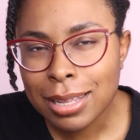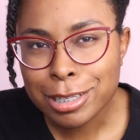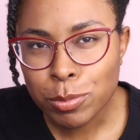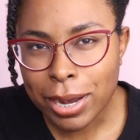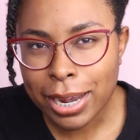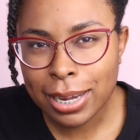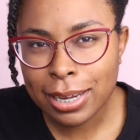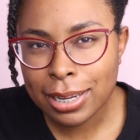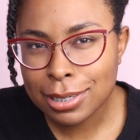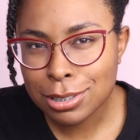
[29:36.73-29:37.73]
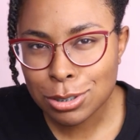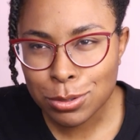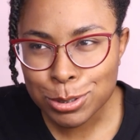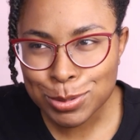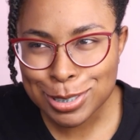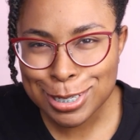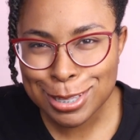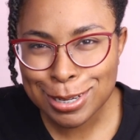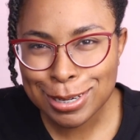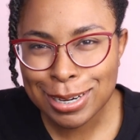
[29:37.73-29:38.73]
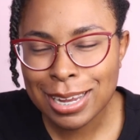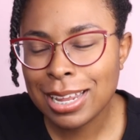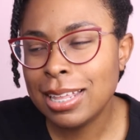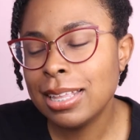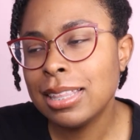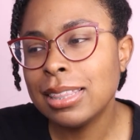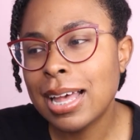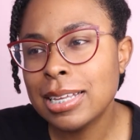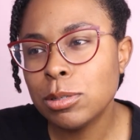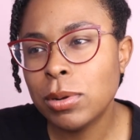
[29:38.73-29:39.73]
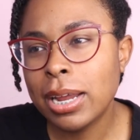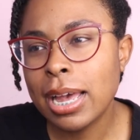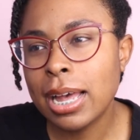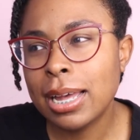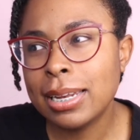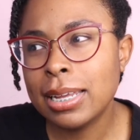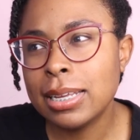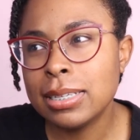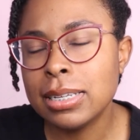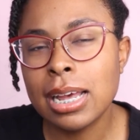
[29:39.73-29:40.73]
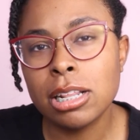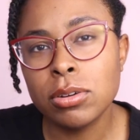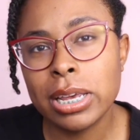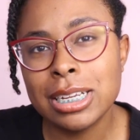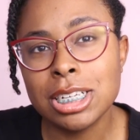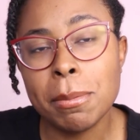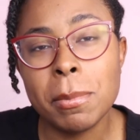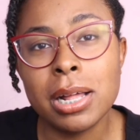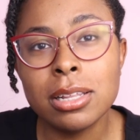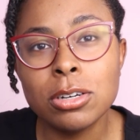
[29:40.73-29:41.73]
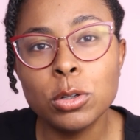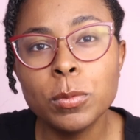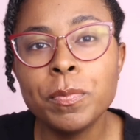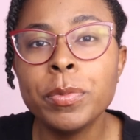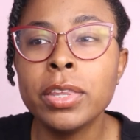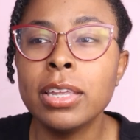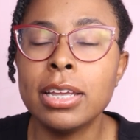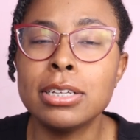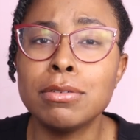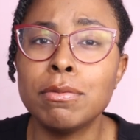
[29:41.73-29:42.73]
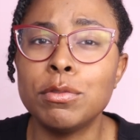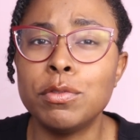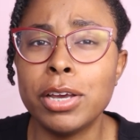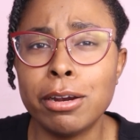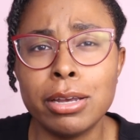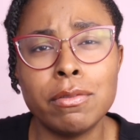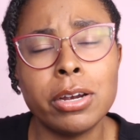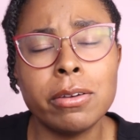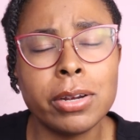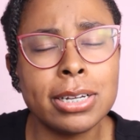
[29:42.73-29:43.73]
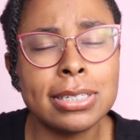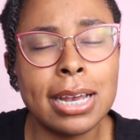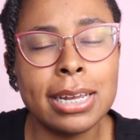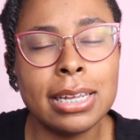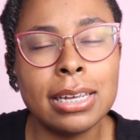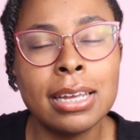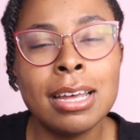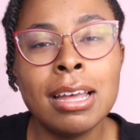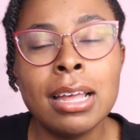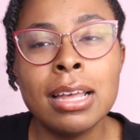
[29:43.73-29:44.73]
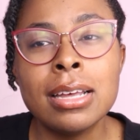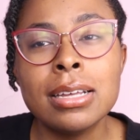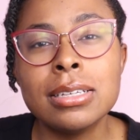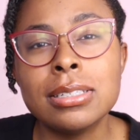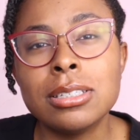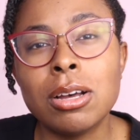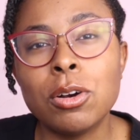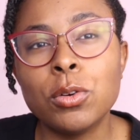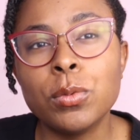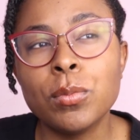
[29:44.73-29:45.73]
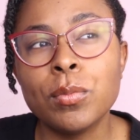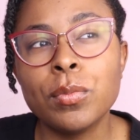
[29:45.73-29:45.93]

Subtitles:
that's why I didn't show those ones either. And I think the last one I had is an Alocasia mellow. It is very, very, very tiny. So